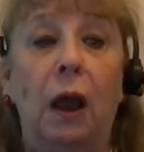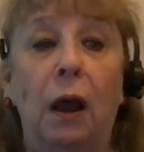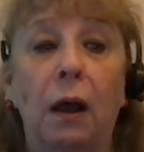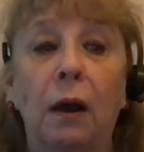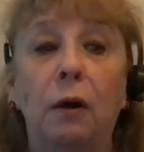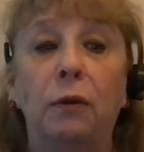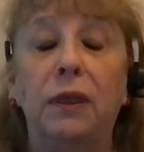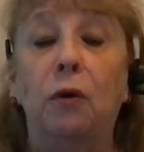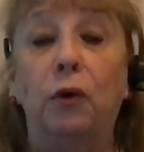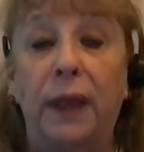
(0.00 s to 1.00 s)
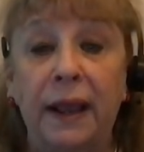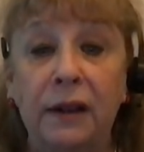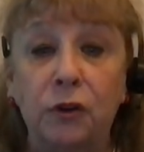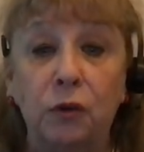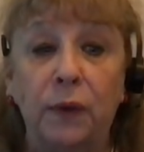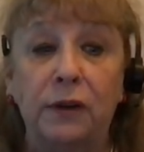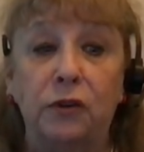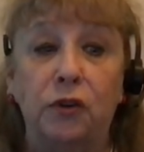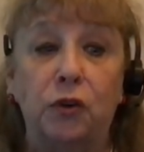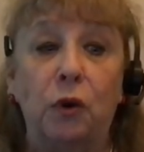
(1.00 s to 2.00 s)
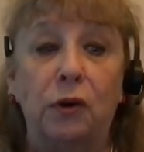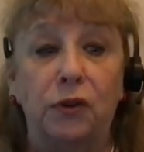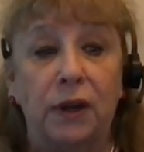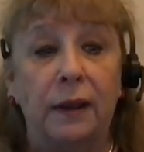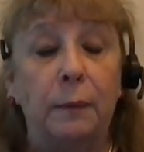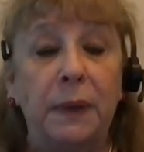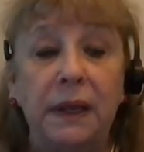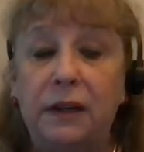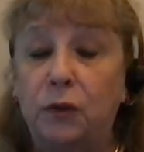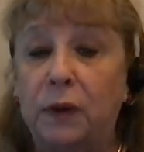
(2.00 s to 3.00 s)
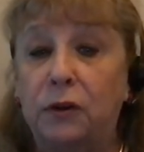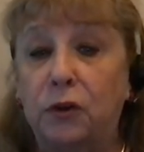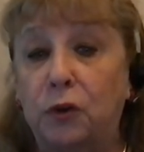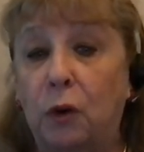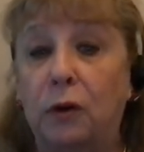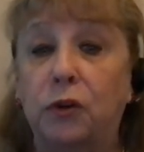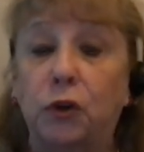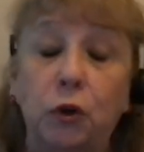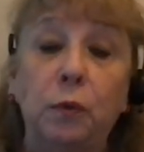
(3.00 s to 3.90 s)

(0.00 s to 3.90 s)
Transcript: There are cancer registrars, diabetes registrars, tumor